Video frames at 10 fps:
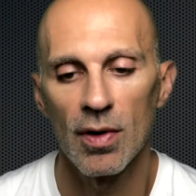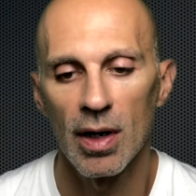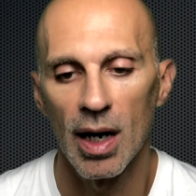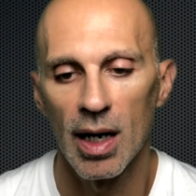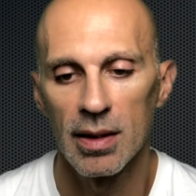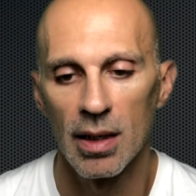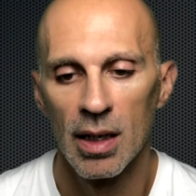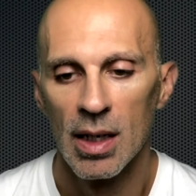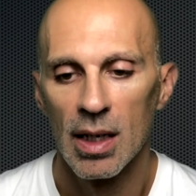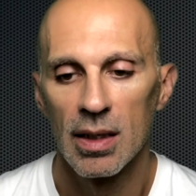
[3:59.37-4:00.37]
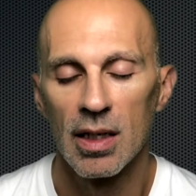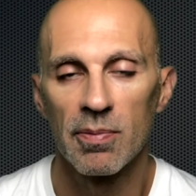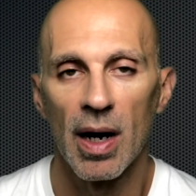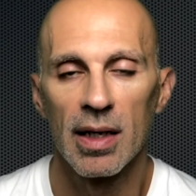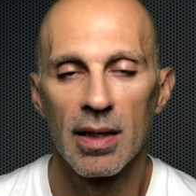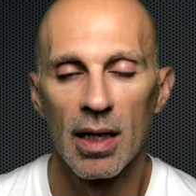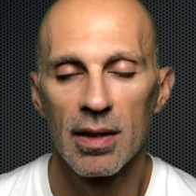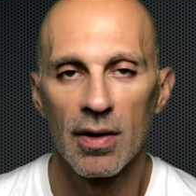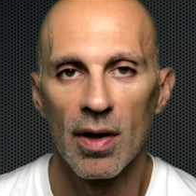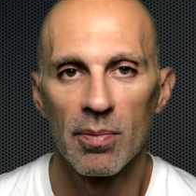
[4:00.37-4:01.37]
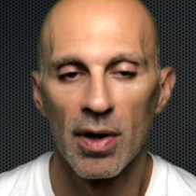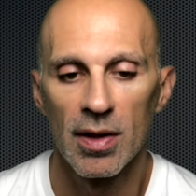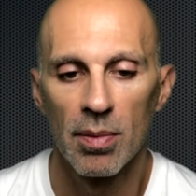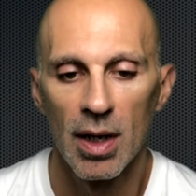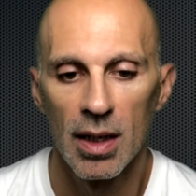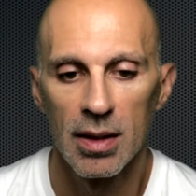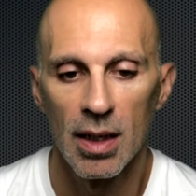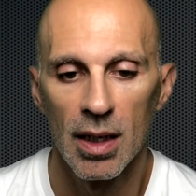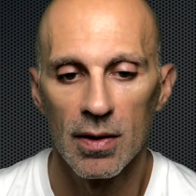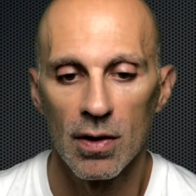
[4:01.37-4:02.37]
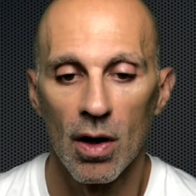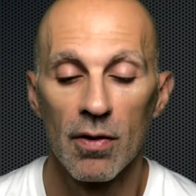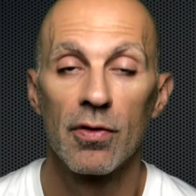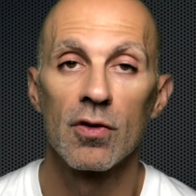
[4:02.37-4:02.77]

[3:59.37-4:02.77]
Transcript: regard, despite the great breathability. So if you